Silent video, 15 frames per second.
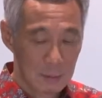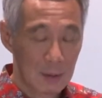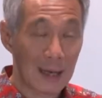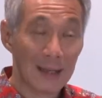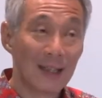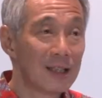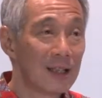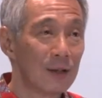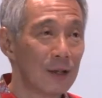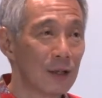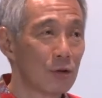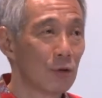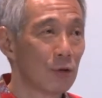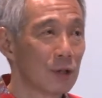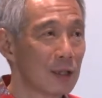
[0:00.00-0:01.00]
energy
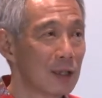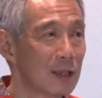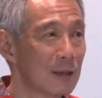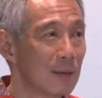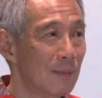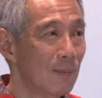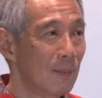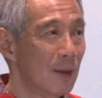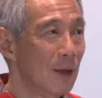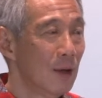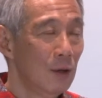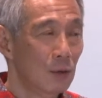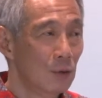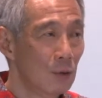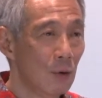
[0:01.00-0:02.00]
resources,
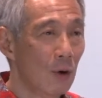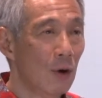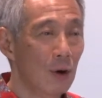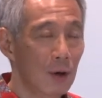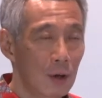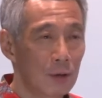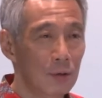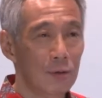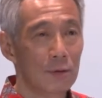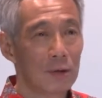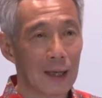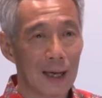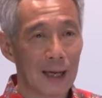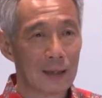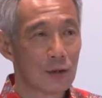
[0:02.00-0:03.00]
no oil, no
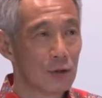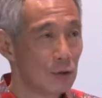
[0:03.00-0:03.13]
gas,